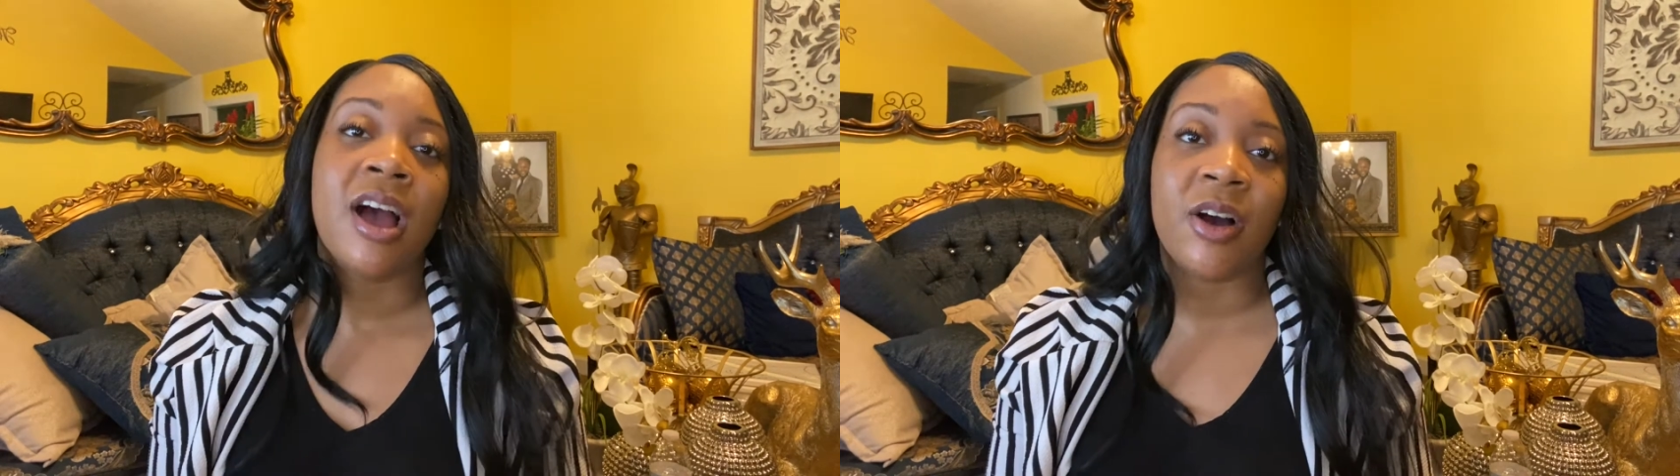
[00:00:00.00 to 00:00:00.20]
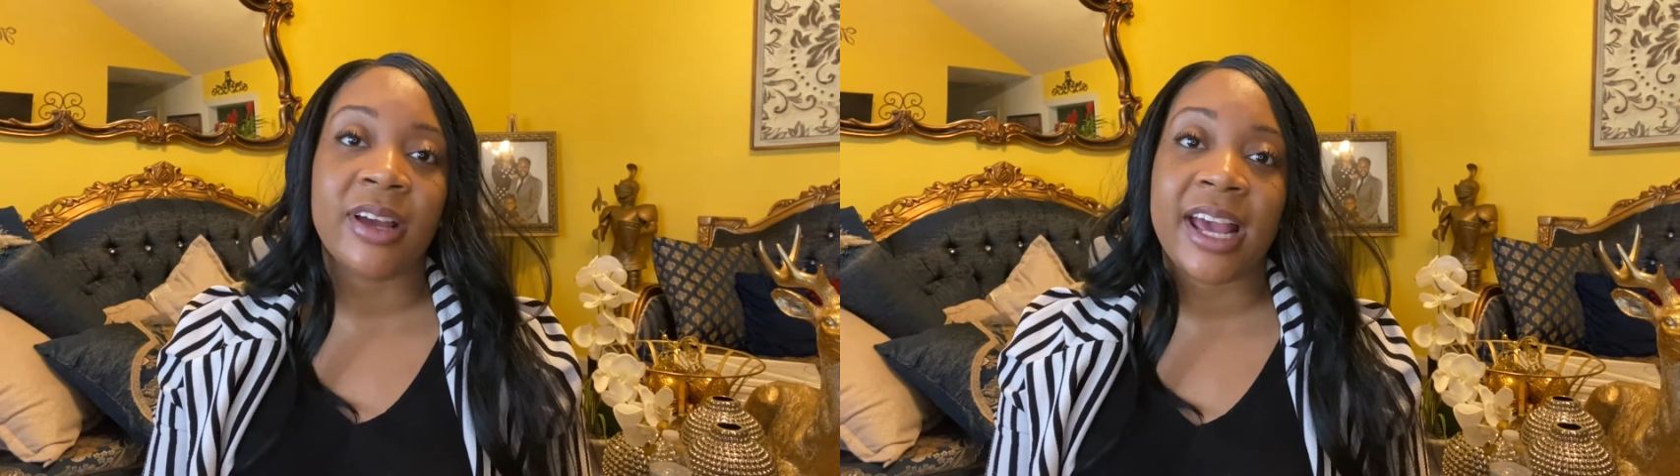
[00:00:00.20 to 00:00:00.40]

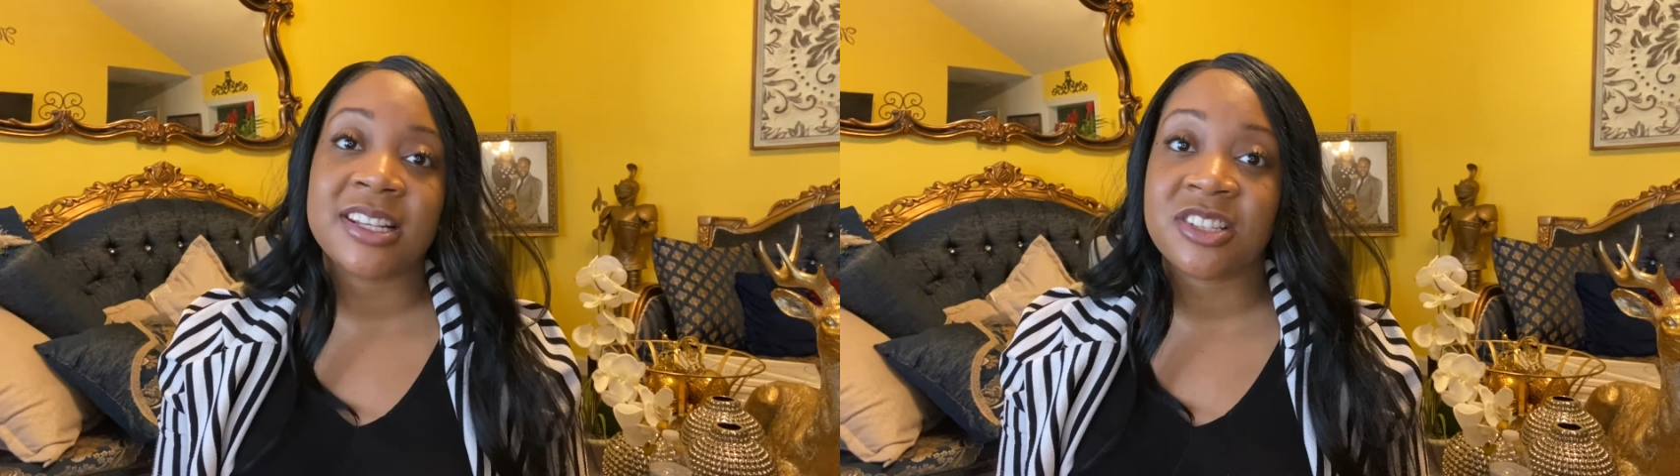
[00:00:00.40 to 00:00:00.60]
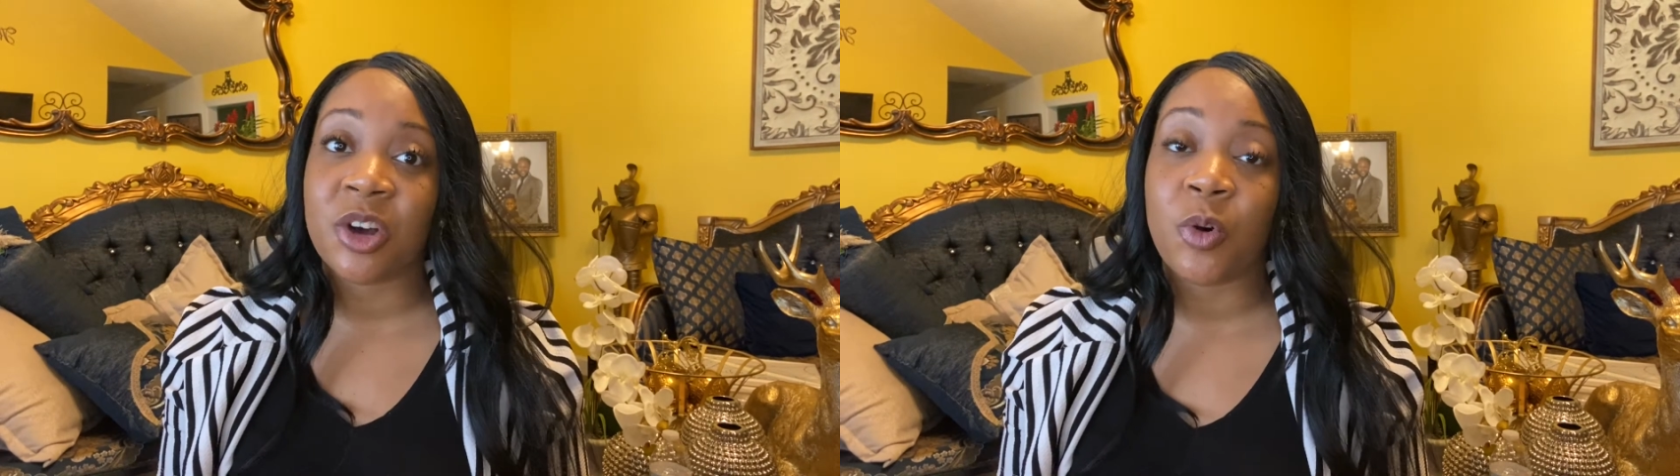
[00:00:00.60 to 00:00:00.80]
Okay,
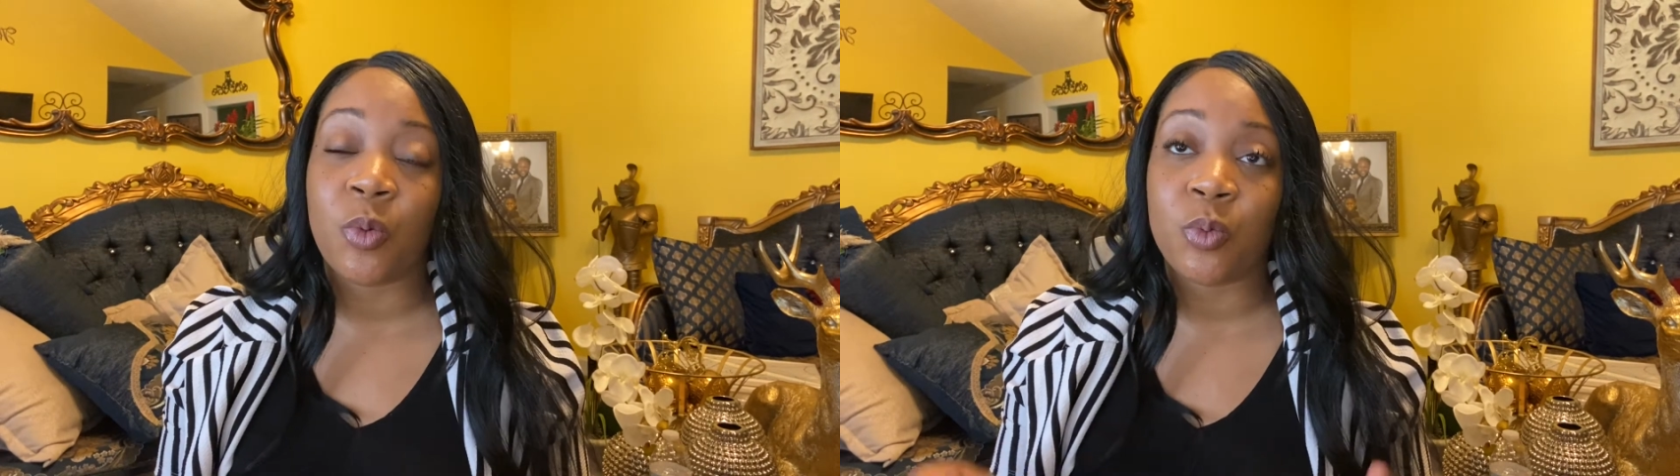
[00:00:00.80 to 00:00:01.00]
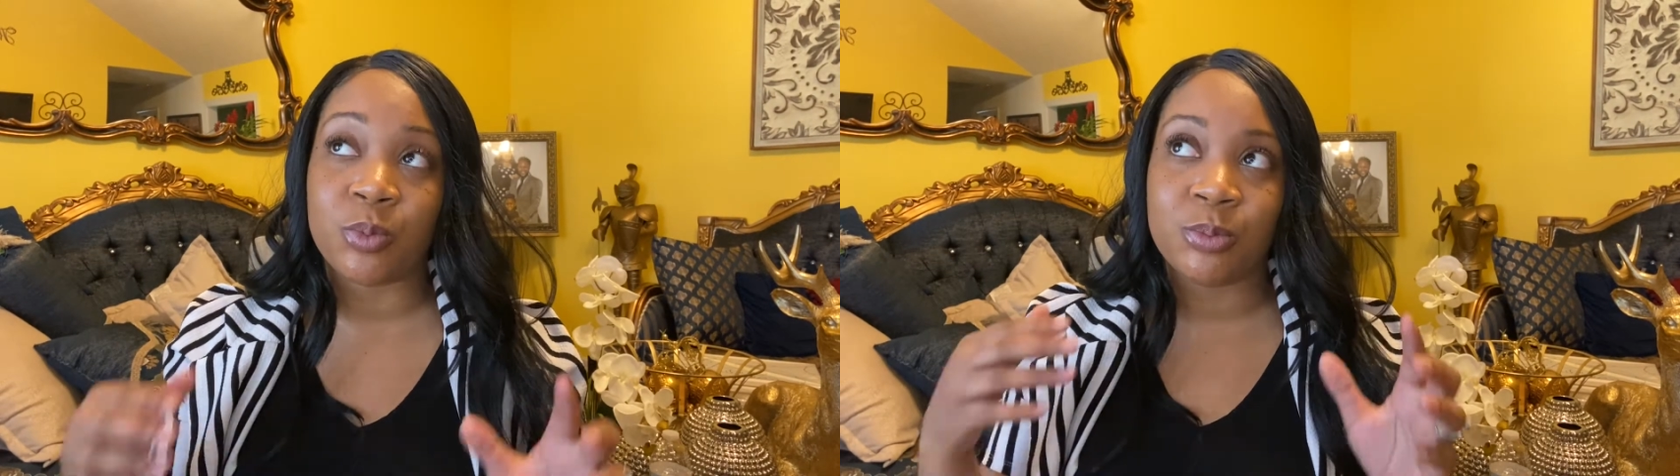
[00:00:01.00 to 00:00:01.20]

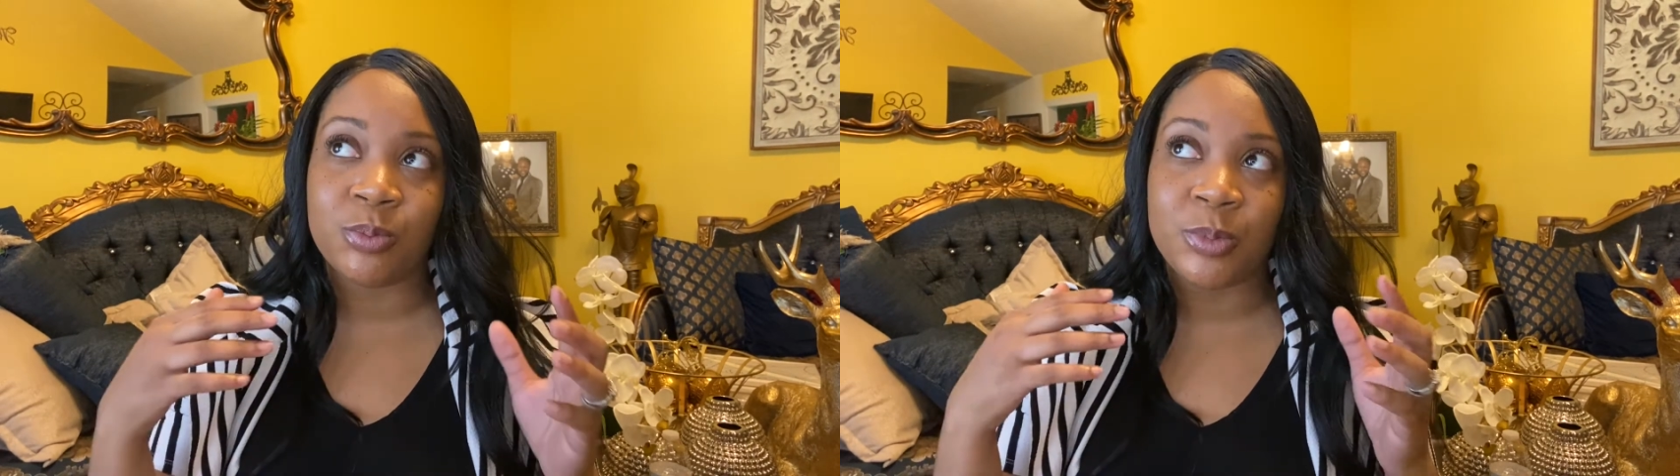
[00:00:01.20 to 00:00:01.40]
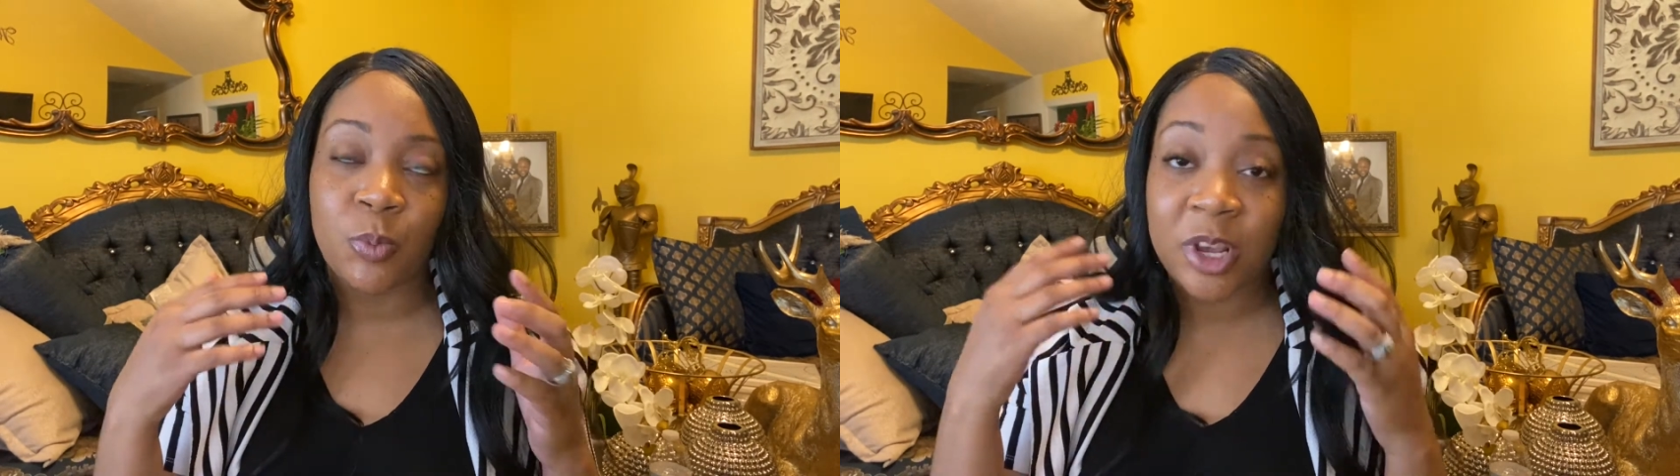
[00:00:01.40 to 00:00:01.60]
so
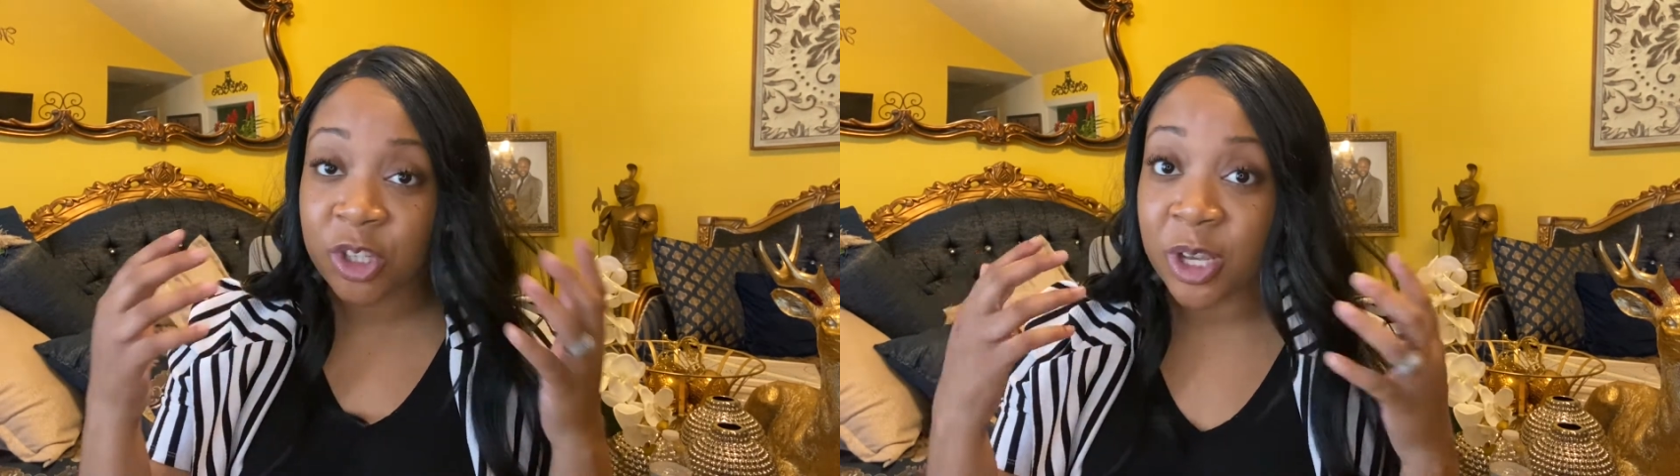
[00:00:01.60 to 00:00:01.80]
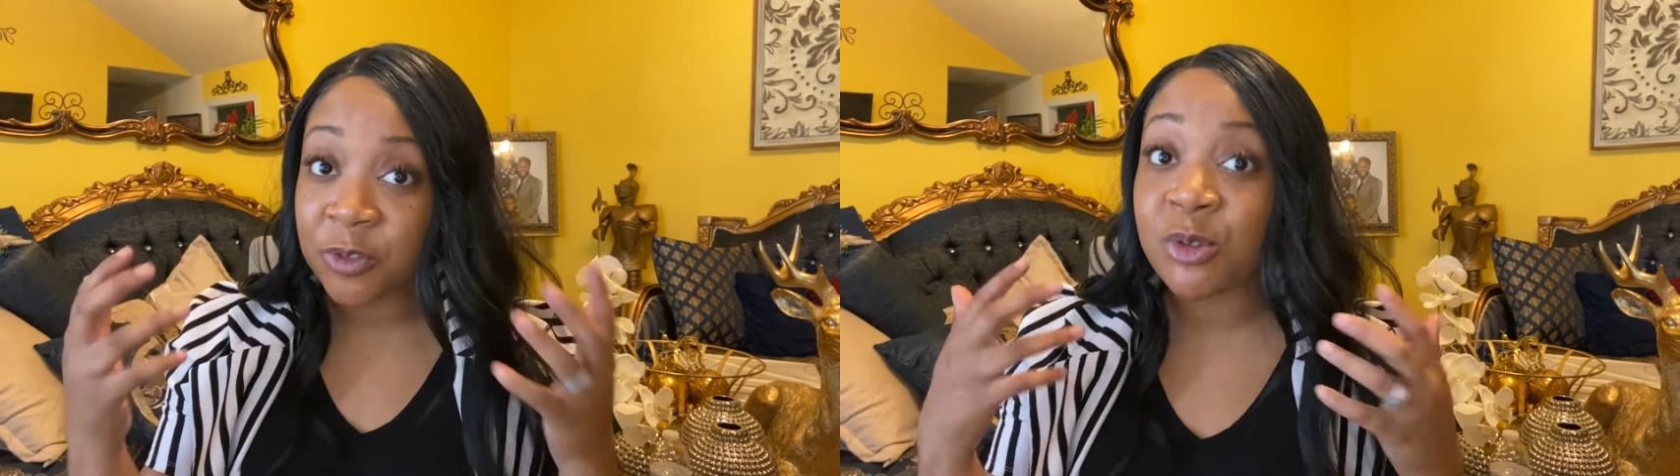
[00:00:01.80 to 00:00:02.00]
if